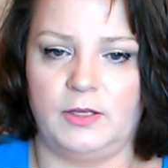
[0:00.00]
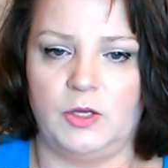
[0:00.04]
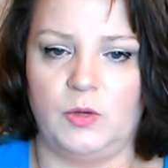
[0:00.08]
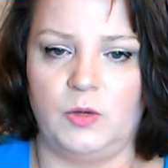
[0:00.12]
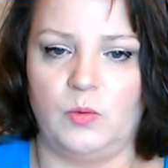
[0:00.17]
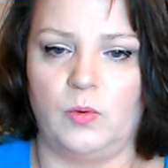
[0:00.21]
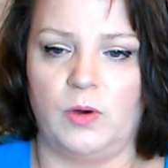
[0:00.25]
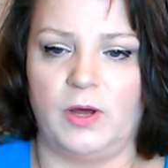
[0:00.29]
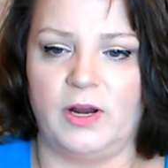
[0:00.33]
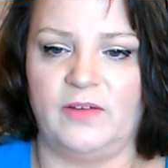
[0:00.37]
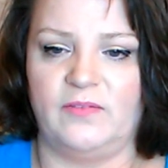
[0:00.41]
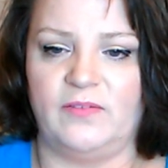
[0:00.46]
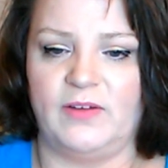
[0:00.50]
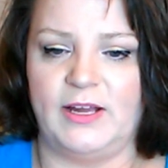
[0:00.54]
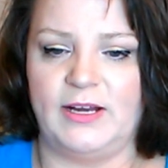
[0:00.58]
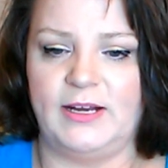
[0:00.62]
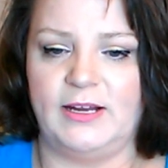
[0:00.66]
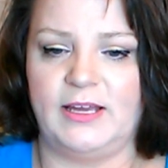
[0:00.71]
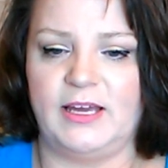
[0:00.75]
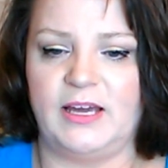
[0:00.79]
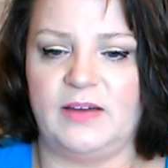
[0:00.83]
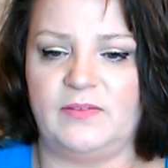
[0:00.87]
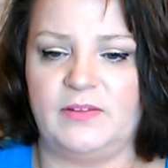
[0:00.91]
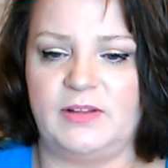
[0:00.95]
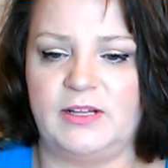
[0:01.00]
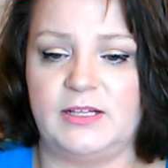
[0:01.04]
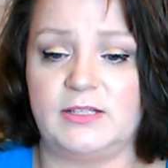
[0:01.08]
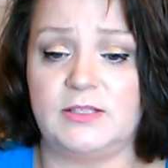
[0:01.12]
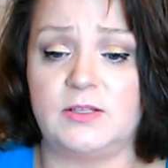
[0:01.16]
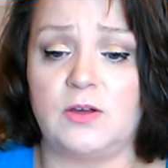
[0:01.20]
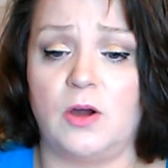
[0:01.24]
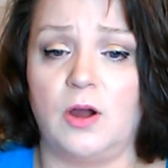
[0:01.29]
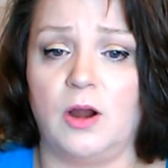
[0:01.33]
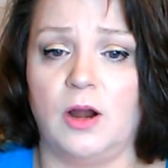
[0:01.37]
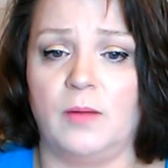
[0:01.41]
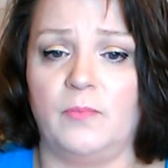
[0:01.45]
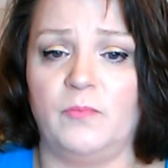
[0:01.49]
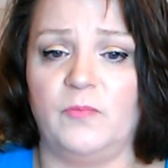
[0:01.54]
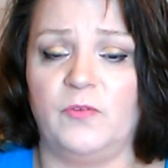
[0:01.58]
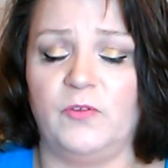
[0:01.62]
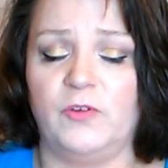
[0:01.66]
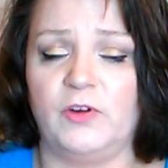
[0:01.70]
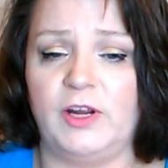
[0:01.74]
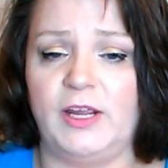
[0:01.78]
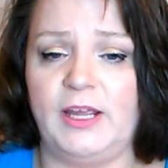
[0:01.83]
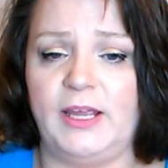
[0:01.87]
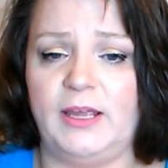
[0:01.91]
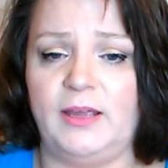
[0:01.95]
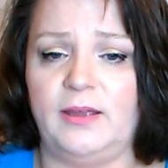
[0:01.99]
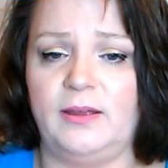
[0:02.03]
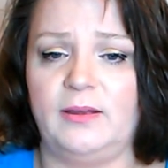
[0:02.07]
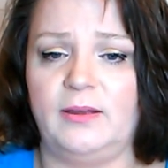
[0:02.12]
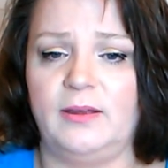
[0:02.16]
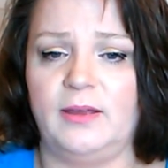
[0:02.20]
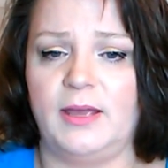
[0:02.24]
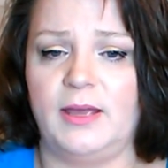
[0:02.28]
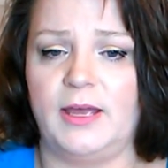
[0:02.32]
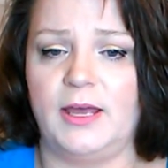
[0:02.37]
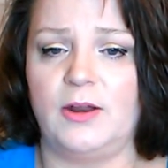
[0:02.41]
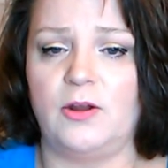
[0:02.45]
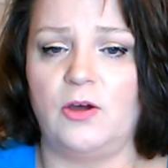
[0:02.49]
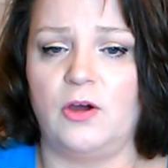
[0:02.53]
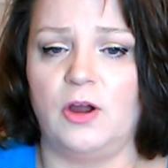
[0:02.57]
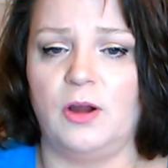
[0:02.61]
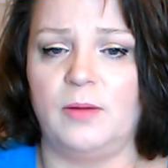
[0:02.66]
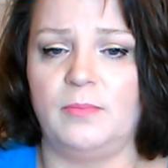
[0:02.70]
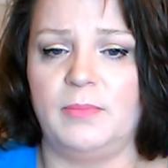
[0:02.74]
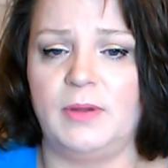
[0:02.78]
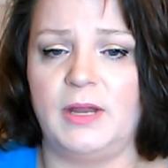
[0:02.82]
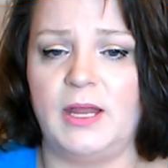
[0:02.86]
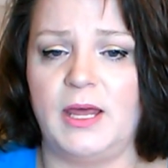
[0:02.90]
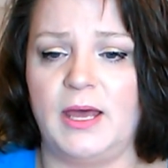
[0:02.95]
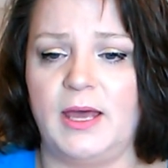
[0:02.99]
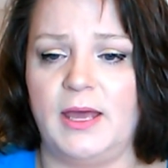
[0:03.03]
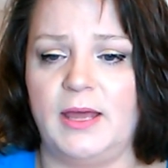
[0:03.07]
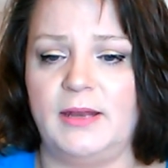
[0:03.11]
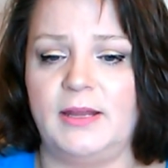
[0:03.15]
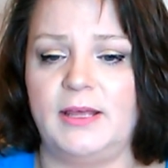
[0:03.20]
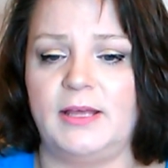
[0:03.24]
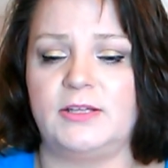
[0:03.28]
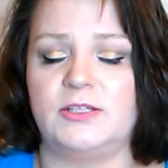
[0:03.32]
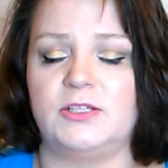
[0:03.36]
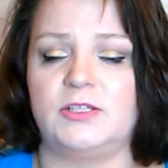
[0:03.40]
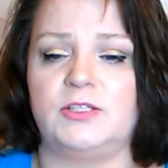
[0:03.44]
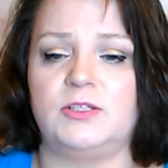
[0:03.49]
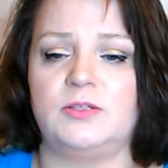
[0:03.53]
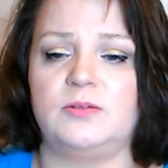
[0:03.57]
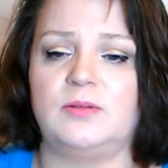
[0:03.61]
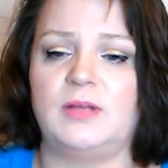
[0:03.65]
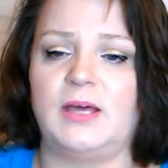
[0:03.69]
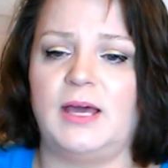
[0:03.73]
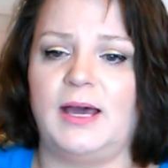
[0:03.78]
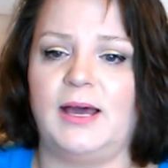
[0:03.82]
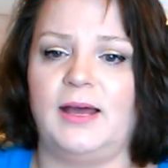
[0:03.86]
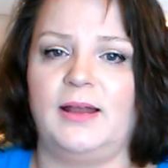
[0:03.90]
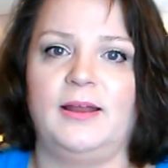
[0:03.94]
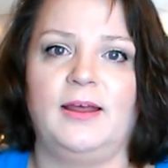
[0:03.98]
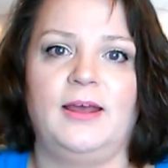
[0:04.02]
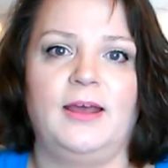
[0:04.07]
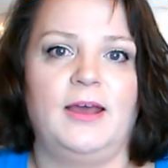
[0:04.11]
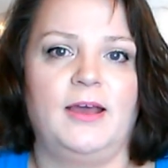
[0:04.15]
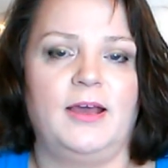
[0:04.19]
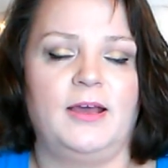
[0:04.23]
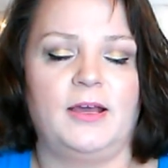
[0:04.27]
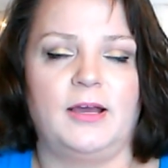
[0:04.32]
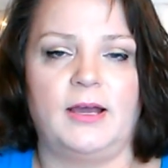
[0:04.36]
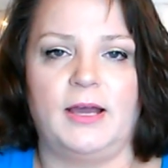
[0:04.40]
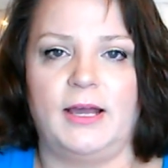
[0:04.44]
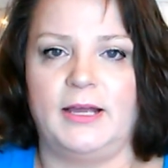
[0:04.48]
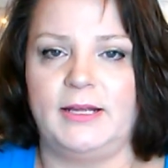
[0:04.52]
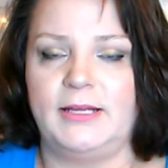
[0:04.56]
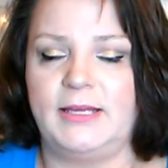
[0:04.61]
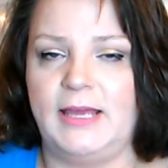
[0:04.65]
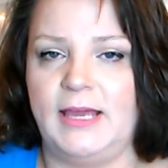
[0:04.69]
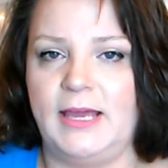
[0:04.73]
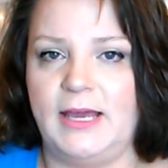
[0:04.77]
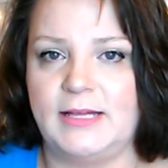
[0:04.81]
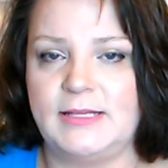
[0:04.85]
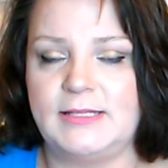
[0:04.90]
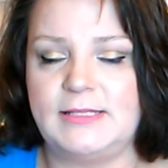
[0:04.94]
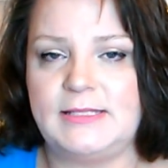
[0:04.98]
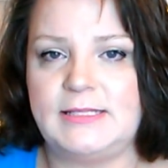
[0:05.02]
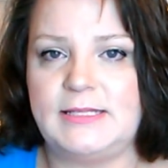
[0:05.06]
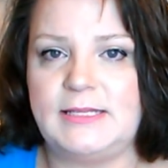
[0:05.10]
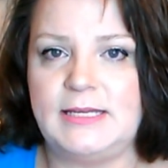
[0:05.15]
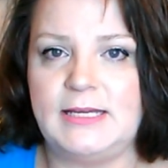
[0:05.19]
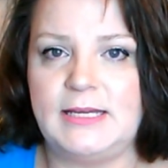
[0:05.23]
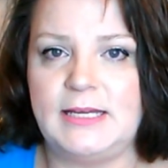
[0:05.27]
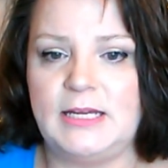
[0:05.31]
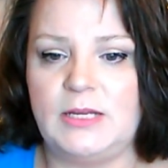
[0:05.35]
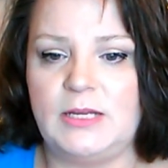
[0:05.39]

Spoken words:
you want to find a coven that's harm-free, and harm none. And to do that, I can't see